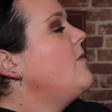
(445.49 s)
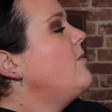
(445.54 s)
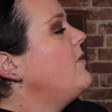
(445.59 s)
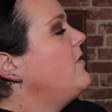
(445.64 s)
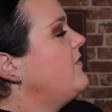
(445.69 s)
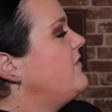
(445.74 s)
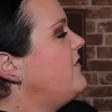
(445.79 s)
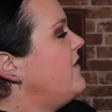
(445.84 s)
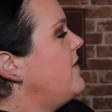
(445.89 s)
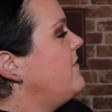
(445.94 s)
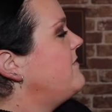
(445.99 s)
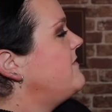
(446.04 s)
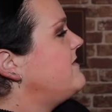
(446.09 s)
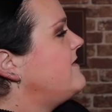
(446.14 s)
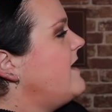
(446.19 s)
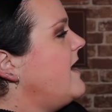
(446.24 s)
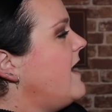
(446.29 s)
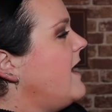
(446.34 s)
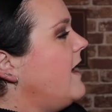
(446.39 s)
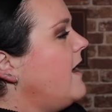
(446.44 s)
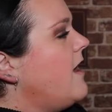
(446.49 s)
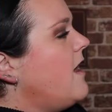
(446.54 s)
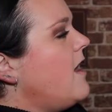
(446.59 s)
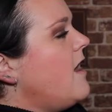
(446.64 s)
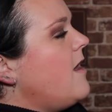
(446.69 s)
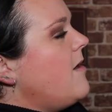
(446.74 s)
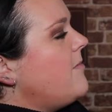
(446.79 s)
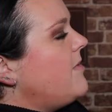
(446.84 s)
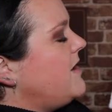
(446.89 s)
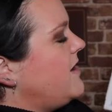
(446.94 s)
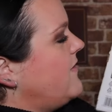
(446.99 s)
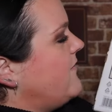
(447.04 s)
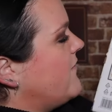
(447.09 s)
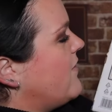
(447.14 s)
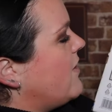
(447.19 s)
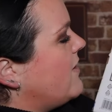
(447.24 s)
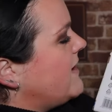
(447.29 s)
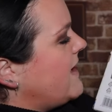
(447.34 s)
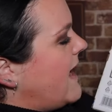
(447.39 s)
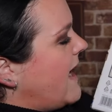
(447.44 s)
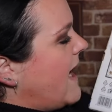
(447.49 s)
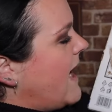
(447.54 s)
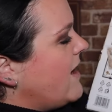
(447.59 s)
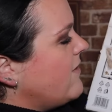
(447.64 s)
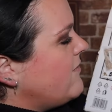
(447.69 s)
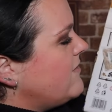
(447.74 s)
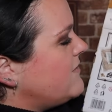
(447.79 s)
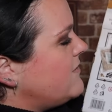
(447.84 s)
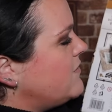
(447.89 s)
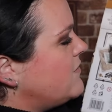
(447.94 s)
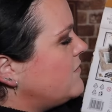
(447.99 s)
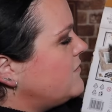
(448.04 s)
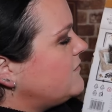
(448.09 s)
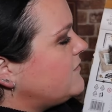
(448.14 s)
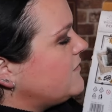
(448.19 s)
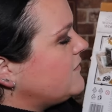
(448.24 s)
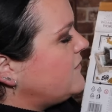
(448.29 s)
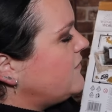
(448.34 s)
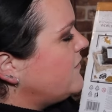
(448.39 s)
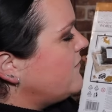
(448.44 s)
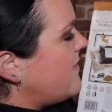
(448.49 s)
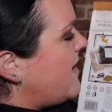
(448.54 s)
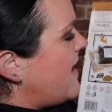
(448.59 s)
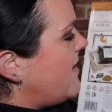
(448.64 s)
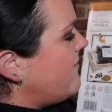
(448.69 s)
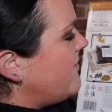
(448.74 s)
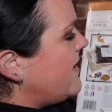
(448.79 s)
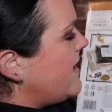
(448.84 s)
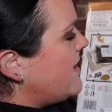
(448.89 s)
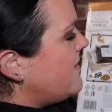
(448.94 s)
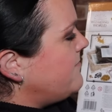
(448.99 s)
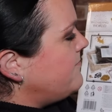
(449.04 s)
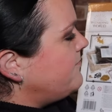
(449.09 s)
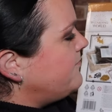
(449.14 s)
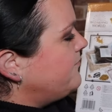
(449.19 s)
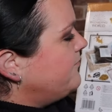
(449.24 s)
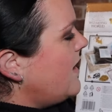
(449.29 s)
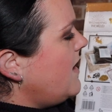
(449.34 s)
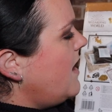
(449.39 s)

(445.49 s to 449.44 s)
We'll soon see. But you've got, yeah, Hagrid's Hut Terrarium.